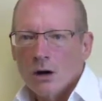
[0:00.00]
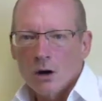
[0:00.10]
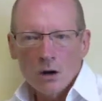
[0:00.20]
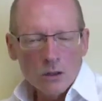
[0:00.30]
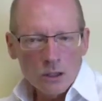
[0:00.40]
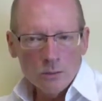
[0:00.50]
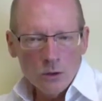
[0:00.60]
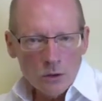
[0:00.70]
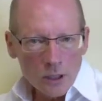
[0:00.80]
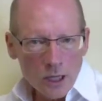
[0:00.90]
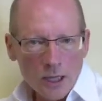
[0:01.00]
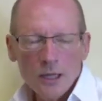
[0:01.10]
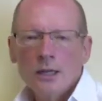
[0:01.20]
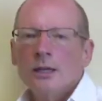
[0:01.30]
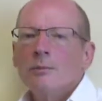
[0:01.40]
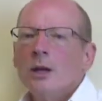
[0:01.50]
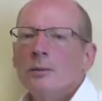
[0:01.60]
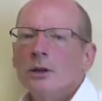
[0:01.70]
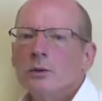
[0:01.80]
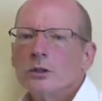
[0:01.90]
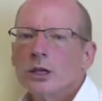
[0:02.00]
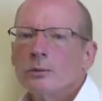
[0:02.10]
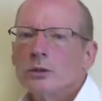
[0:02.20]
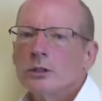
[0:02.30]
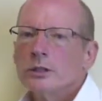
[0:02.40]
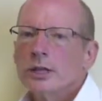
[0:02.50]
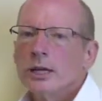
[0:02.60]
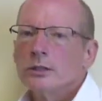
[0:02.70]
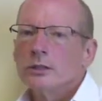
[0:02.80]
all communicating, maybe the receptionist has a